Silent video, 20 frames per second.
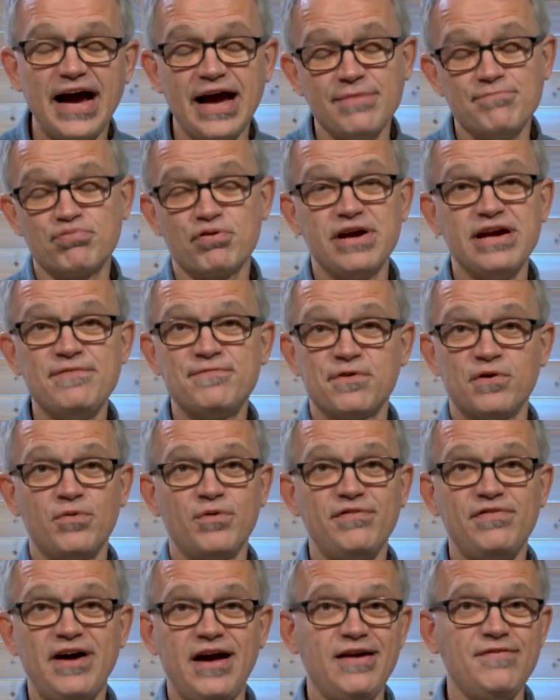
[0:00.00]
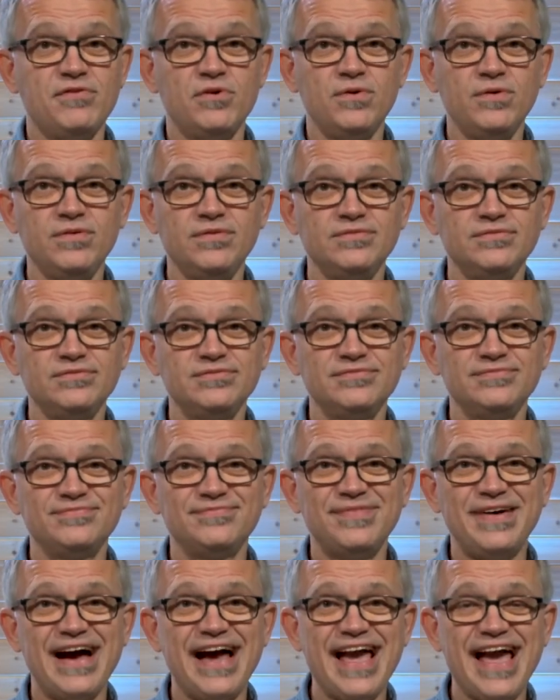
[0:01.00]
I prayed for revival.
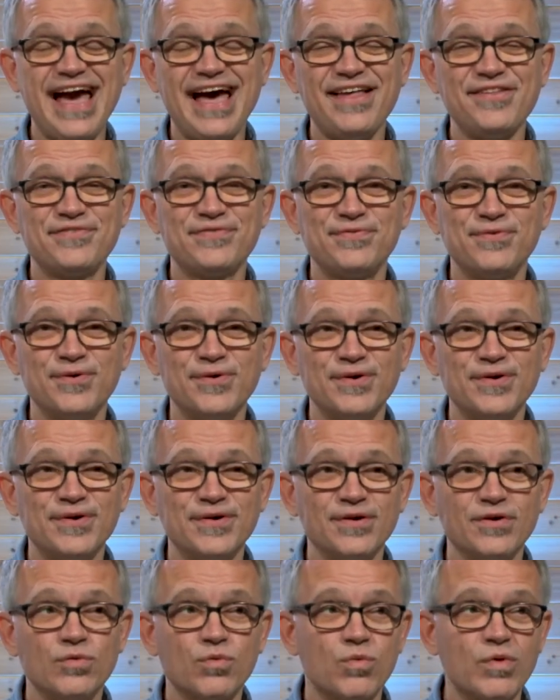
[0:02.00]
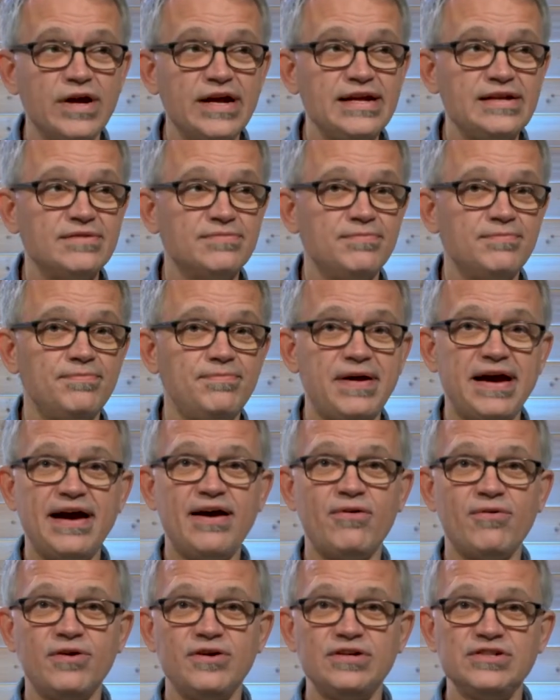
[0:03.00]
I asked for great
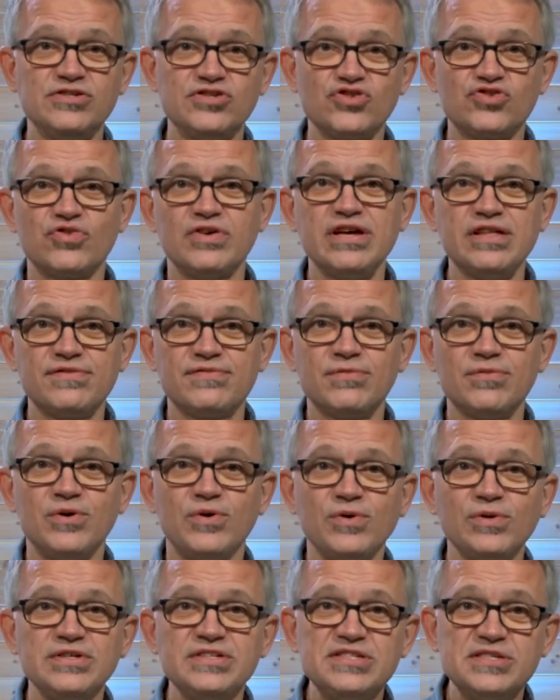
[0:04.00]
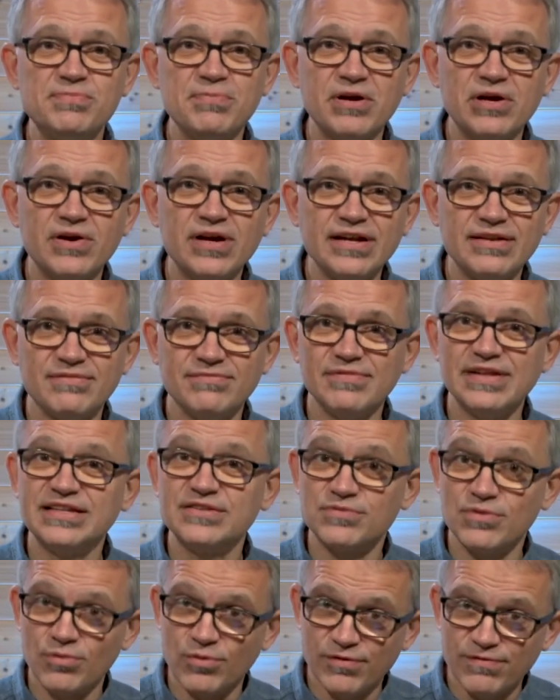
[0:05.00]
power and strength from the Holy Spirit.
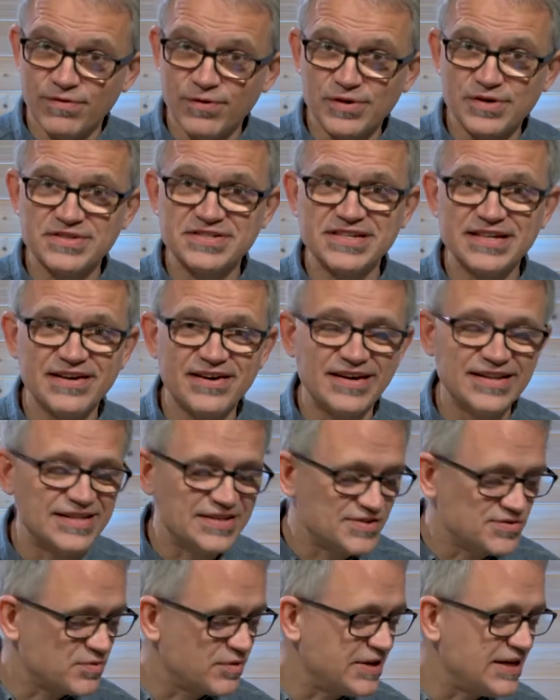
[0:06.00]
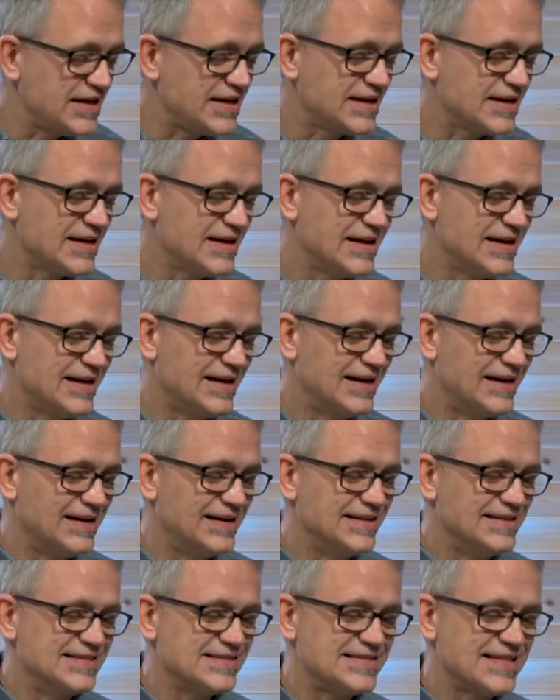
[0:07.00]
That's what we're focusing on this week,
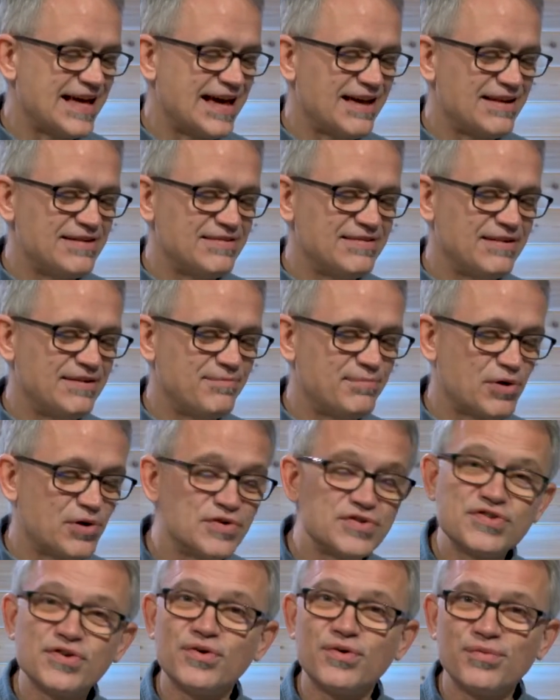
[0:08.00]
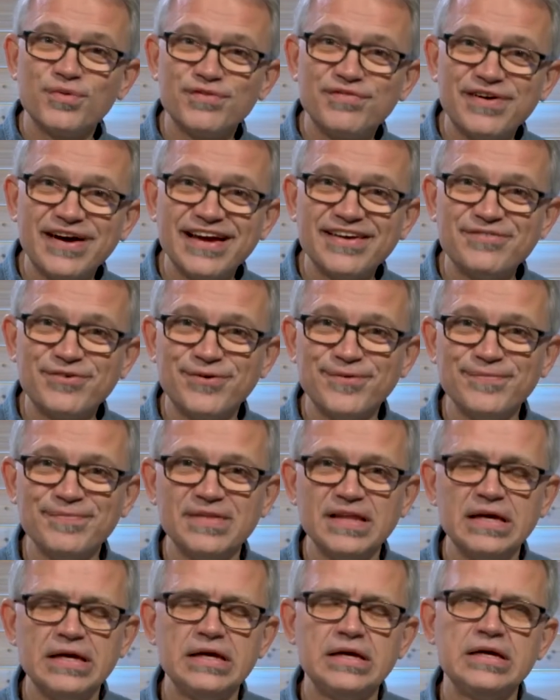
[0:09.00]
is that personal revival.
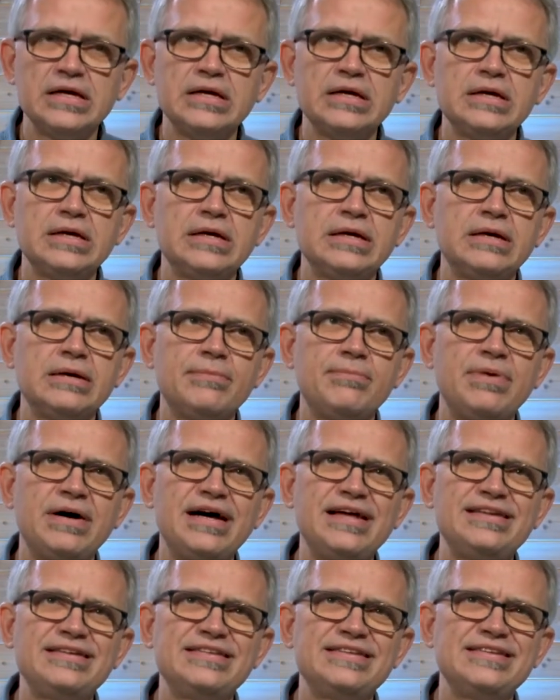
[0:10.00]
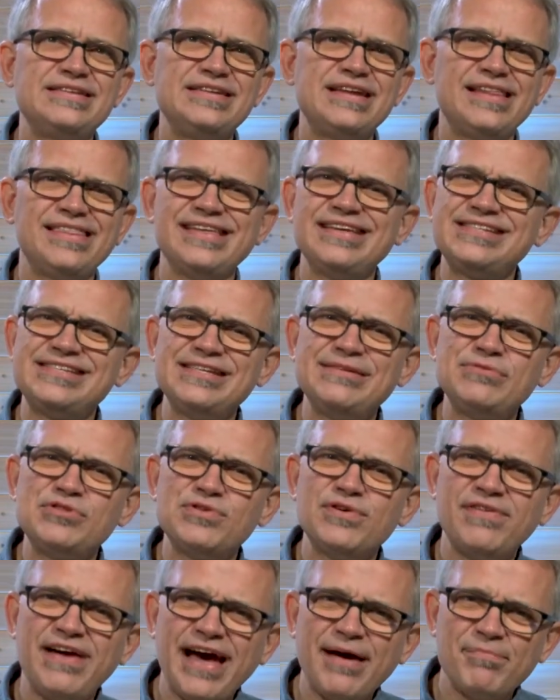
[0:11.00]
But nothing seems
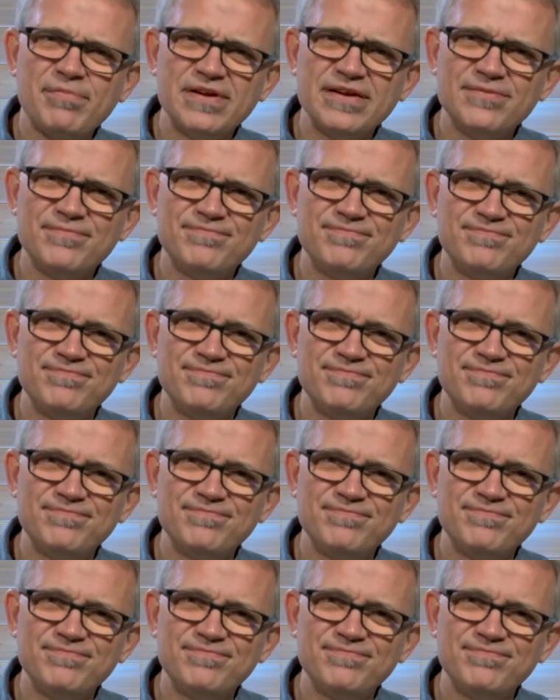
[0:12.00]
to have happened.